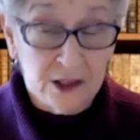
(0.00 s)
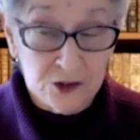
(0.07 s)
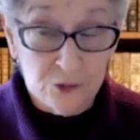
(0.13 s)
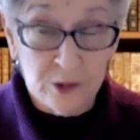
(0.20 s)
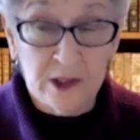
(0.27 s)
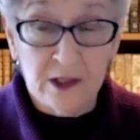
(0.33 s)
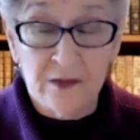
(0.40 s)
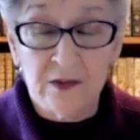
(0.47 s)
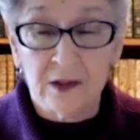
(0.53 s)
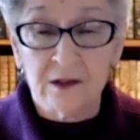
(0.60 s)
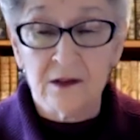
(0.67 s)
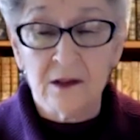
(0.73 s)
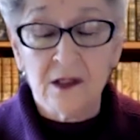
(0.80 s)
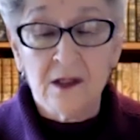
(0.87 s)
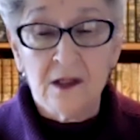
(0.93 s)

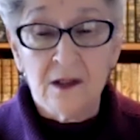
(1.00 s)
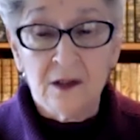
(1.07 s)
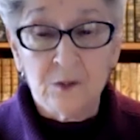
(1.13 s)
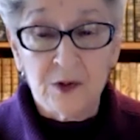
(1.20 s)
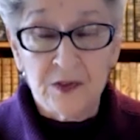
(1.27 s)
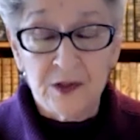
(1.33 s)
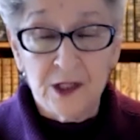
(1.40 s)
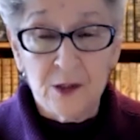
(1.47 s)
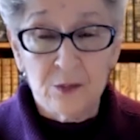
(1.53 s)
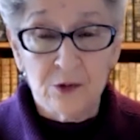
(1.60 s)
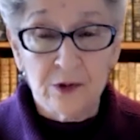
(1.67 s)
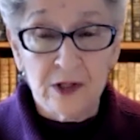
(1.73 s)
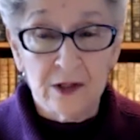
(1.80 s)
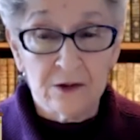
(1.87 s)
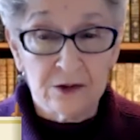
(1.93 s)
written with the Hebrew
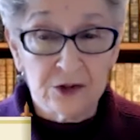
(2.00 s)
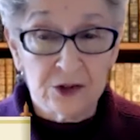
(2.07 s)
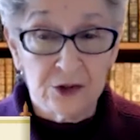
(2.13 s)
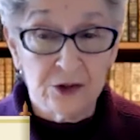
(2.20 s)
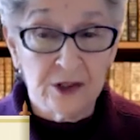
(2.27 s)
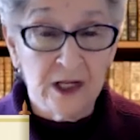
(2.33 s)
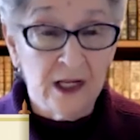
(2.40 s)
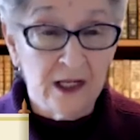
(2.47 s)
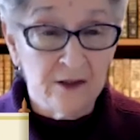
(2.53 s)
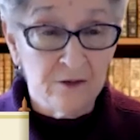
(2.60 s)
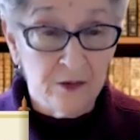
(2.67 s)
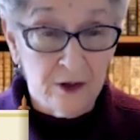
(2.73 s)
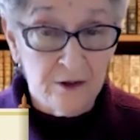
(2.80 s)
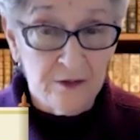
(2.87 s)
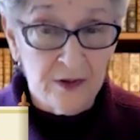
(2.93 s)
letters Yud He
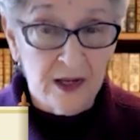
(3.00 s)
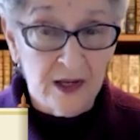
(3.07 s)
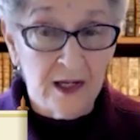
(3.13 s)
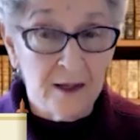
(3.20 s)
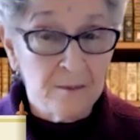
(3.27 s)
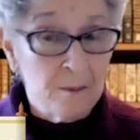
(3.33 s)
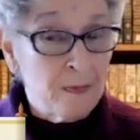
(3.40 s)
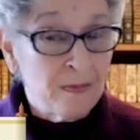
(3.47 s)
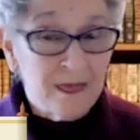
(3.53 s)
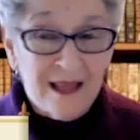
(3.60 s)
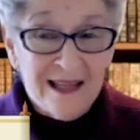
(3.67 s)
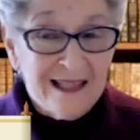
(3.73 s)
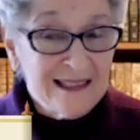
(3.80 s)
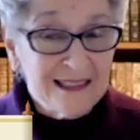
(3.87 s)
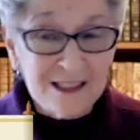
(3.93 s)
Vav He,
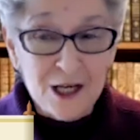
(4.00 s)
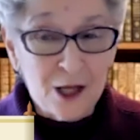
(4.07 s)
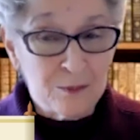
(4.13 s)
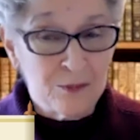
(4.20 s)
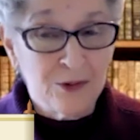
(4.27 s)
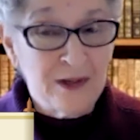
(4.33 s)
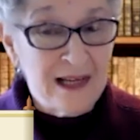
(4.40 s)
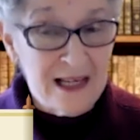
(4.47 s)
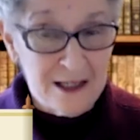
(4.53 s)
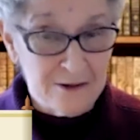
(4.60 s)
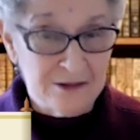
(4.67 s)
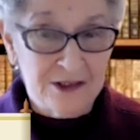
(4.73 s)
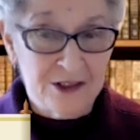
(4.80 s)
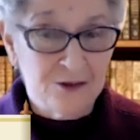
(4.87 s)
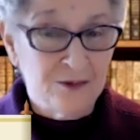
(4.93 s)
it's not
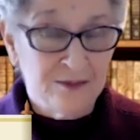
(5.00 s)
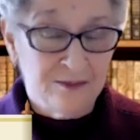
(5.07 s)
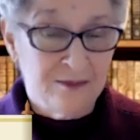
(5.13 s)
pronounced.